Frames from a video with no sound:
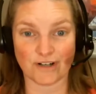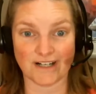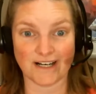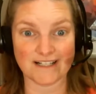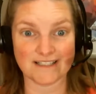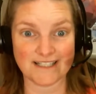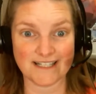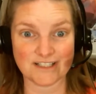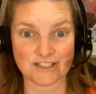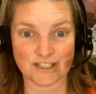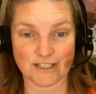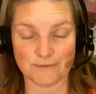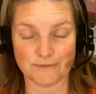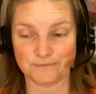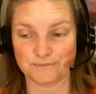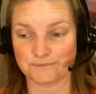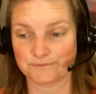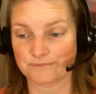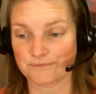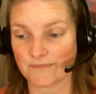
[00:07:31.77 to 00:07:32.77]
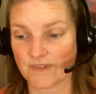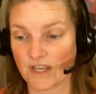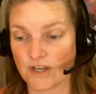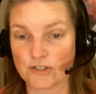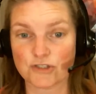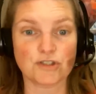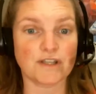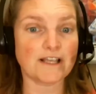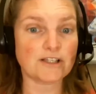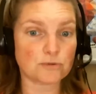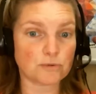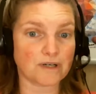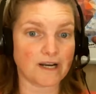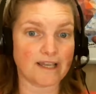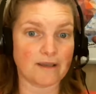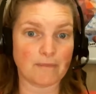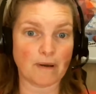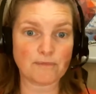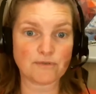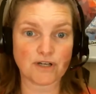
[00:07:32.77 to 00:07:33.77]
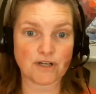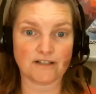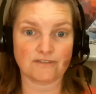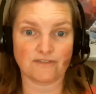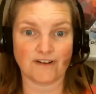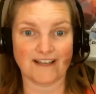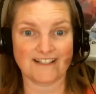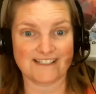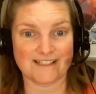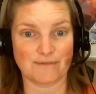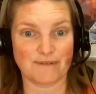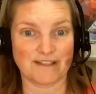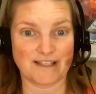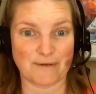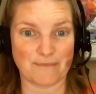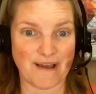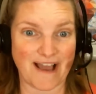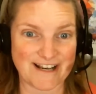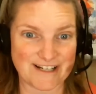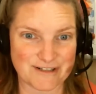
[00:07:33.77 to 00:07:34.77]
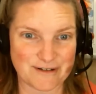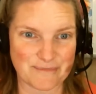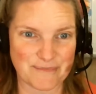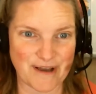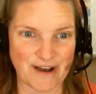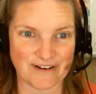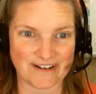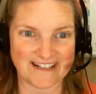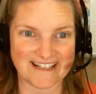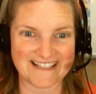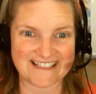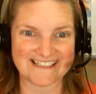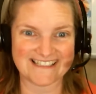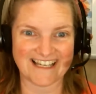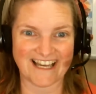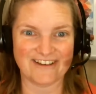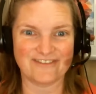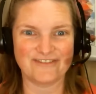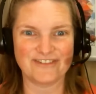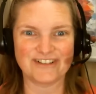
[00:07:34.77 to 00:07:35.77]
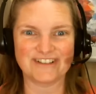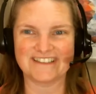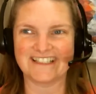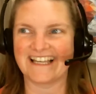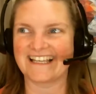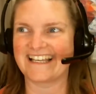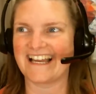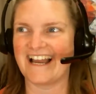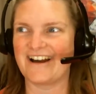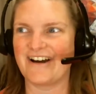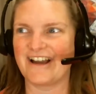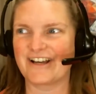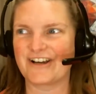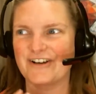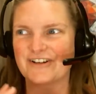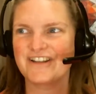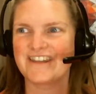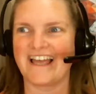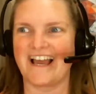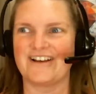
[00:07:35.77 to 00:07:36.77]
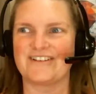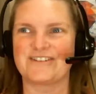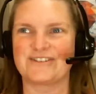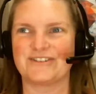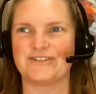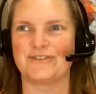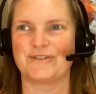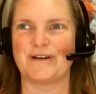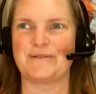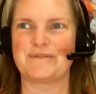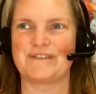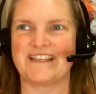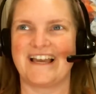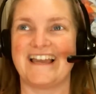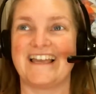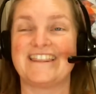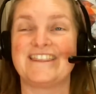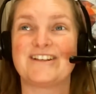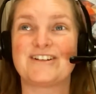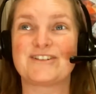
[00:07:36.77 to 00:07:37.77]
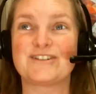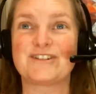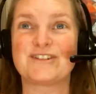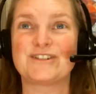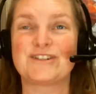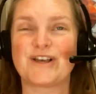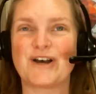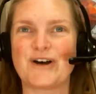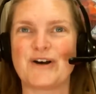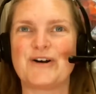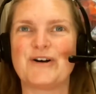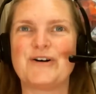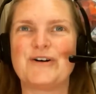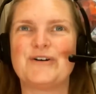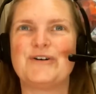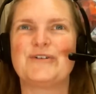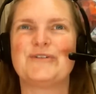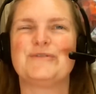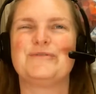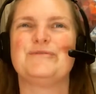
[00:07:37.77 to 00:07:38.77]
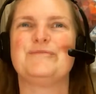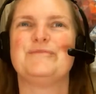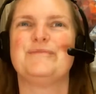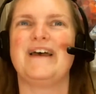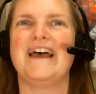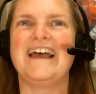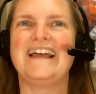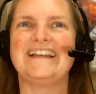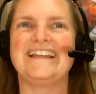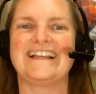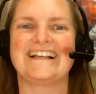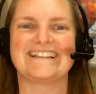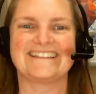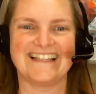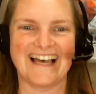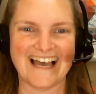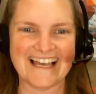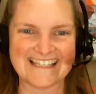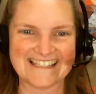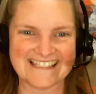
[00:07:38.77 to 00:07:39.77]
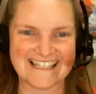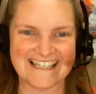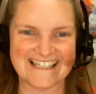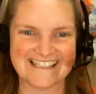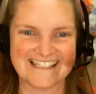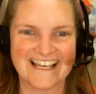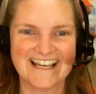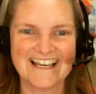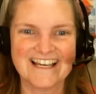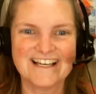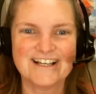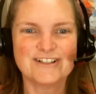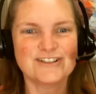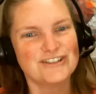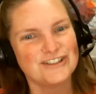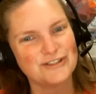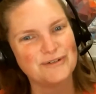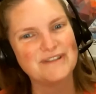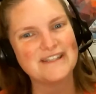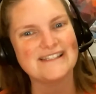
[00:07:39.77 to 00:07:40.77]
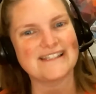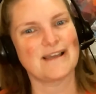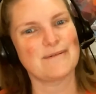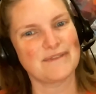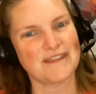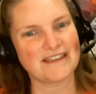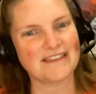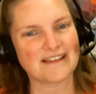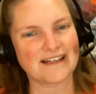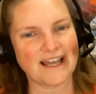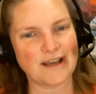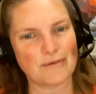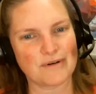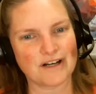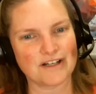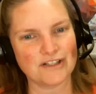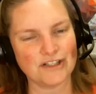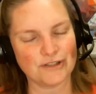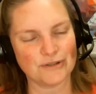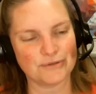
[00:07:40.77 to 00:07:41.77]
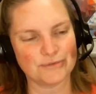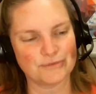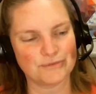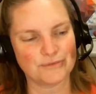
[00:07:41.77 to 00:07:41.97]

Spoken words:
it and teach it. So that's where I am. I'm trying to find something that I'm passionate about because I feel like I go to the OUTSCHOOL website and there's so many classes doing the same thing that I want to do.